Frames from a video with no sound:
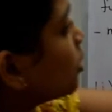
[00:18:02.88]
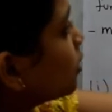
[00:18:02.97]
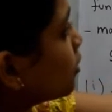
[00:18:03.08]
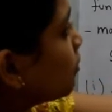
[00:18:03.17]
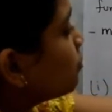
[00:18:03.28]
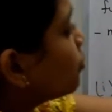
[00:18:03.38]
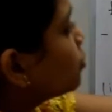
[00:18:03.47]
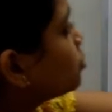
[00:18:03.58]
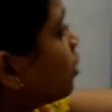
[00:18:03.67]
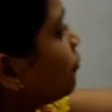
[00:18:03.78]

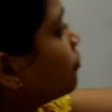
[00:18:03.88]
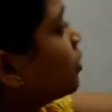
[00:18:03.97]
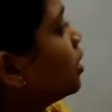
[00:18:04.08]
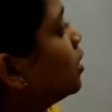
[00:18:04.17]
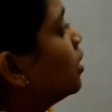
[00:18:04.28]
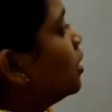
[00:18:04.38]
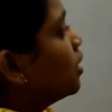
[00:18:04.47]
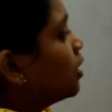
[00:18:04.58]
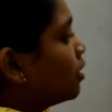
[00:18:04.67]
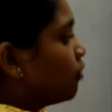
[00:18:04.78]
composed of
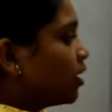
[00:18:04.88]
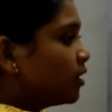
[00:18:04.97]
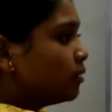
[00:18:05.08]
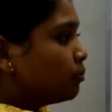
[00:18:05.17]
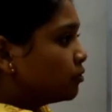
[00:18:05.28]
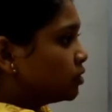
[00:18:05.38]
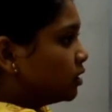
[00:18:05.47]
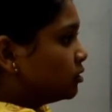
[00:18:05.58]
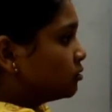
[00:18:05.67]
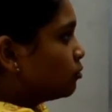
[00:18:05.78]
one type of
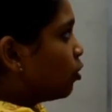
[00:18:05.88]
cells.